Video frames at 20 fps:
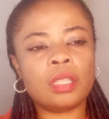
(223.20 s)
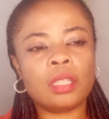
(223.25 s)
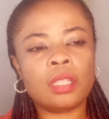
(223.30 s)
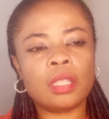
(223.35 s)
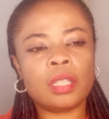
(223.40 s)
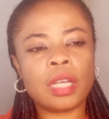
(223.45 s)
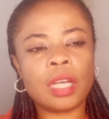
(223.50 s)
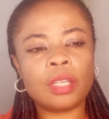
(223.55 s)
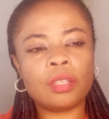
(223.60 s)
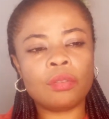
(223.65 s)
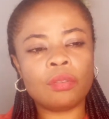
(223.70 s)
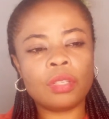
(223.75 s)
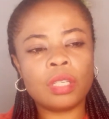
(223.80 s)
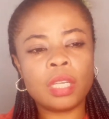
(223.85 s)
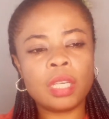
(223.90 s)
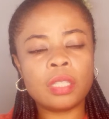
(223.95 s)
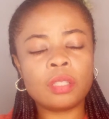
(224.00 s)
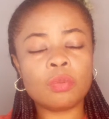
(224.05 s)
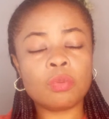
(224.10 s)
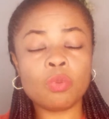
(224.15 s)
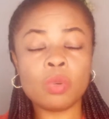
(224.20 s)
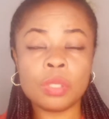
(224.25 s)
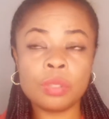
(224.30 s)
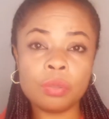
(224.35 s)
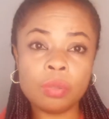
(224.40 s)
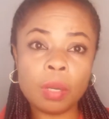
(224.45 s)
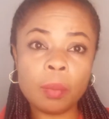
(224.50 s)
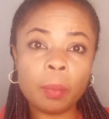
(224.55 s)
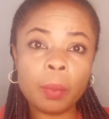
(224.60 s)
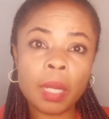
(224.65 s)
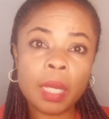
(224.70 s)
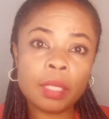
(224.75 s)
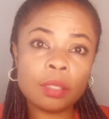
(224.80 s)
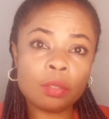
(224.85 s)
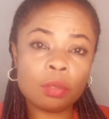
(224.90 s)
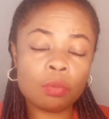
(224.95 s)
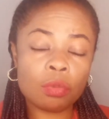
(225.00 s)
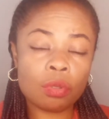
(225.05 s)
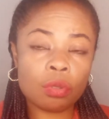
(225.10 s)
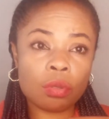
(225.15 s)
that you get when you apply
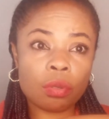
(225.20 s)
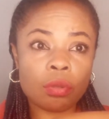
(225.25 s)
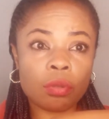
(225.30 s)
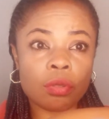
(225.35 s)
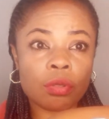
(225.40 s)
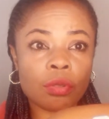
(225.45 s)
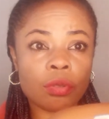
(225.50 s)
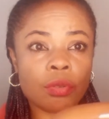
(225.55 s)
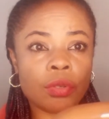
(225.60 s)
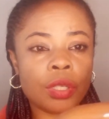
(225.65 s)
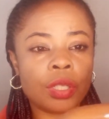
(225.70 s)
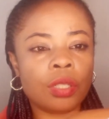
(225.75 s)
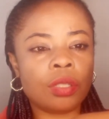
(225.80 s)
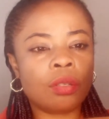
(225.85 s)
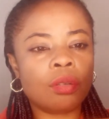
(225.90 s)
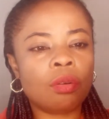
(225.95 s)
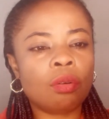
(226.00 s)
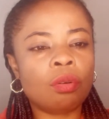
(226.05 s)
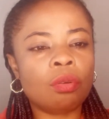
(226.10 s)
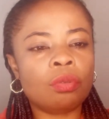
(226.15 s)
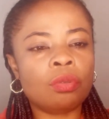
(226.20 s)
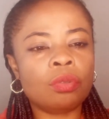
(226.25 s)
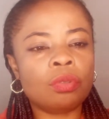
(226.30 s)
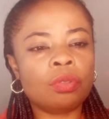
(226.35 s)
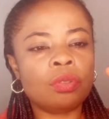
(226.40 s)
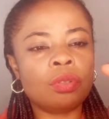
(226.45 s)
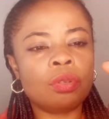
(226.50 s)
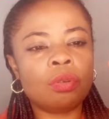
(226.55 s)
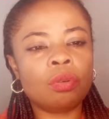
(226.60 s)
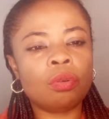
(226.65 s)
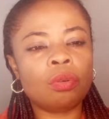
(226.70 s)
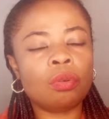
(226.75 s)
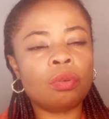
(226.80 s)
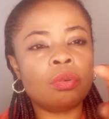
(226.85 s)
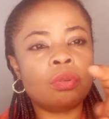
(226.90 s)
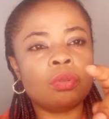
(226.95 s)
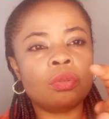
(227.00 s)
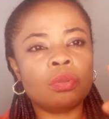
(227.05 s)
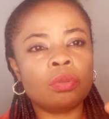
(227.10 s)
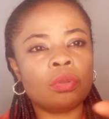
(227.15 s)
some sunscreen on
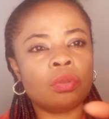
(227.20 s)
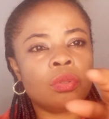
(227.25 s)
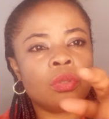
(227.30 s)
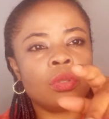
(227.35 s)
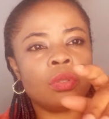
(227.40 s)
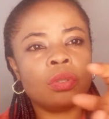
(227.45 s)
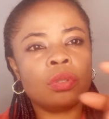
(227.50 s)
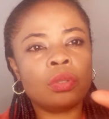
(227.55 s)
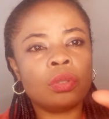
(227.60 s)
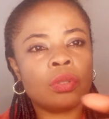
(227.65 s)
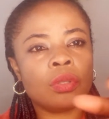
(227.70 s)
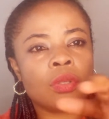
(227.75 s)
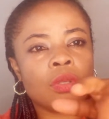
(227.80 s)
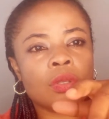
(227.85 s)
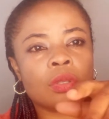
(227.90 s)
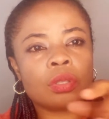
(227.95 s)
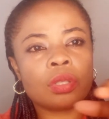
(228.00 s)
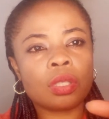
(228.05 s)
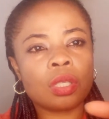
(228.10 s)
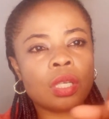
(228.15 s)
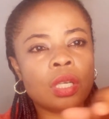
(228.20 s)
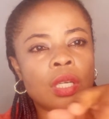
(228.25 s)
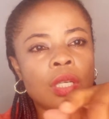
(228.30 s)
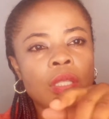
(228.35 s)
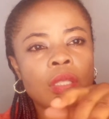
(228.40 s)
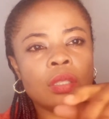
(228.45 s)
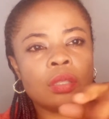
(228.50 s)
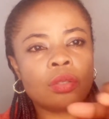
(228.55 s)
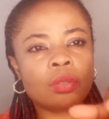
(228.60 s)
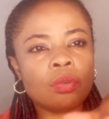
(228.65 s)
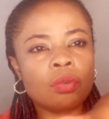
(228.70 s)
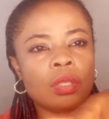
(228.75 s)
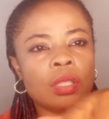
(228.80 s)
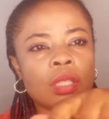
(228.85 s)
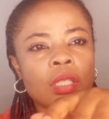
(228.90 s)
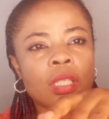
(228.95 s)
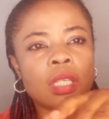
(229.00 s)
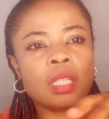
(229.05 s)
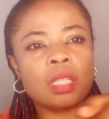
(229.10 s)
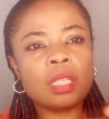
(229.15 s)
your skin. So
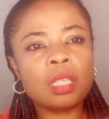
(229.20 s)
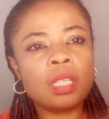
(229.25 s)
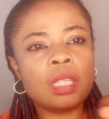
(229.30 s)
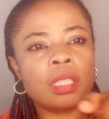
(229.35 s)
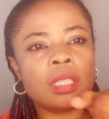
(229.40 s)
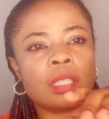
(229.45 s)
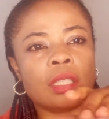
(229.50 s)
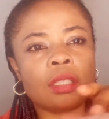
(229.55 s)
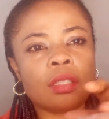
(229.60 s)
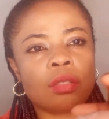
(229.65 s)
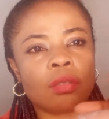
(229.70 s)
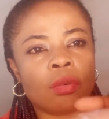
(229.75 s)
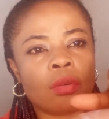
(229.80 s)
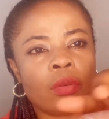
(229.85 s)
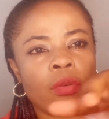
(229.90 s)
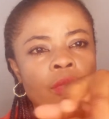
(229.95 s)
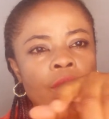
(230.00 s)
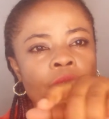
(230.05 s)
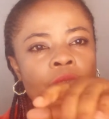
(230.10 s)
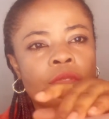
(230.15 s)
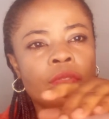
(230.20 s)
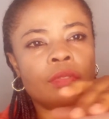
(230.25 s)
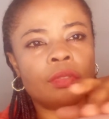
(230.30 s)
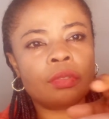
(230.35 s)
it's easily dissolved.